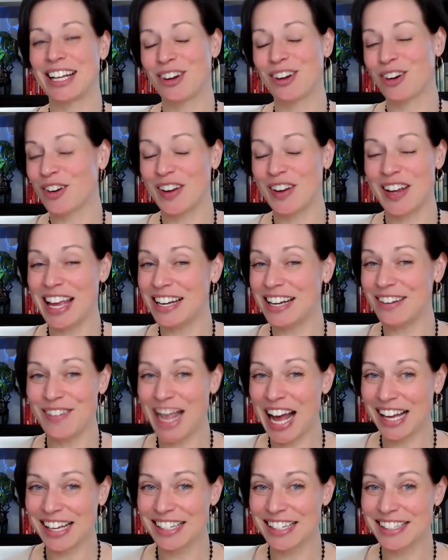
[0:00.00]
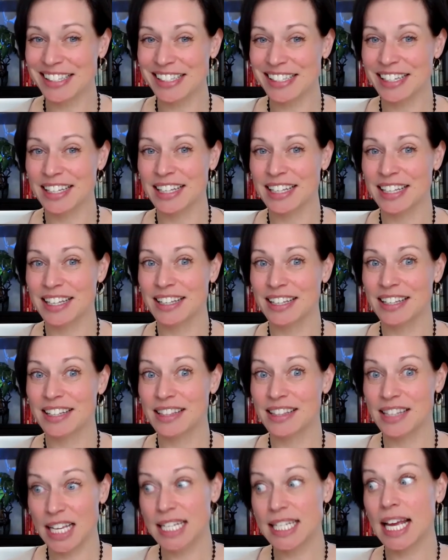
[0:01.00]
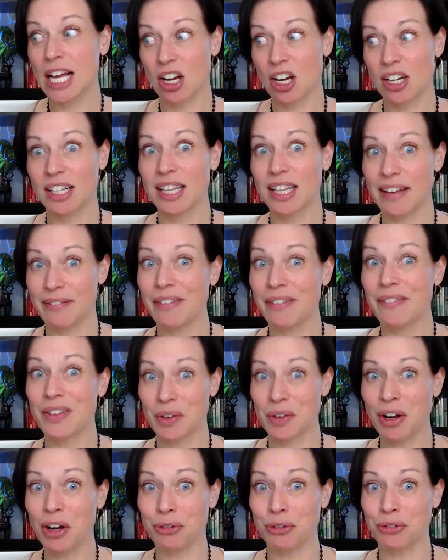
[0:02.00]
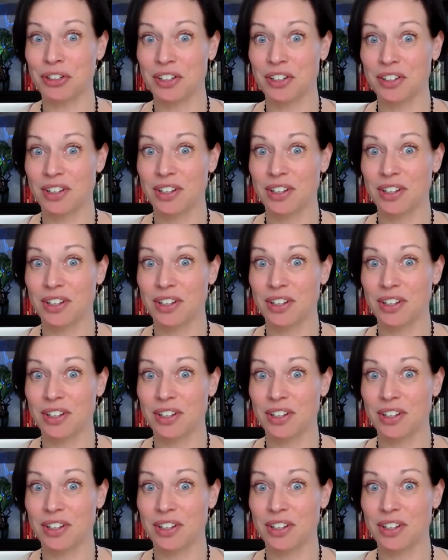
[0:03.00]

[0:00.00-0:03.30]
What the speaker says: creative acts, they take on a life of their own.